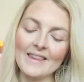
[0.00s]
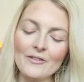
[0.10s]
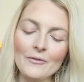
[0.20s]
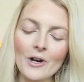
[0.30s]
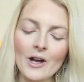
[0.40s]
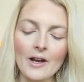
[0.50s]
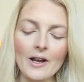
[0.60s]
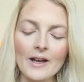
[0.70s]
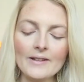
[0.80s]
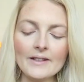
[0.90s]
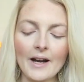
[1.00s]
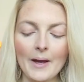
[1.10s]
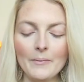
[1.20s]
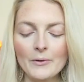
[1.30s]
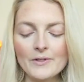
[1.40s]
Then for highlighter,
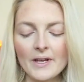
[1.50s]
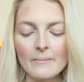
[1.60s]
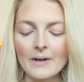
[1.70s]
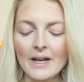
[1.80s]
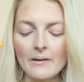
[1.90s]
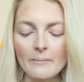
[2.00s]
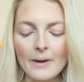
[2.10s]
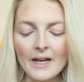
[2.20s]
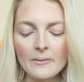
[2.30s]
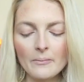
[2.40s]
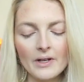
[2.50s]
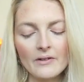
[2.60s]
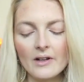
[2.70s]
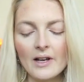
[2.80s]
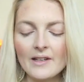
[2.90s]
I'm using my MAC
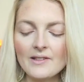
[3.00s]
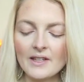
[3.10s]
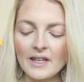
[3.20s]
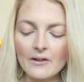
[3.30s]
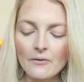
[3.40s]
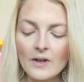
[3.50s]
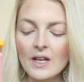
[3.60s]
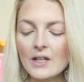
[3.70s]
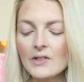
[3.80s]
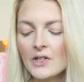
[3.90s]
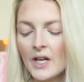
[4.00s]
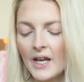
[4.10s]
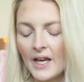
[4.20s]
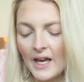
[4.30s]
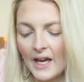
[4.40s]
Mineralize Skinfinish,
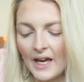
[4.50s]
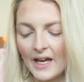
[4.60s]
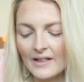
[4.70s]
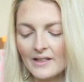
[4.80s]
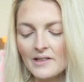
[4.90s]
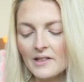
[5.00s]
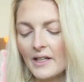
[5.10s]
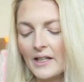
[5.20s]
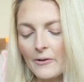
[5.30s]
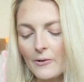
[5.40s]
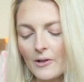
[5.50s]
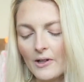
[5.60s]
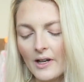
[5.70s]
and this is in the color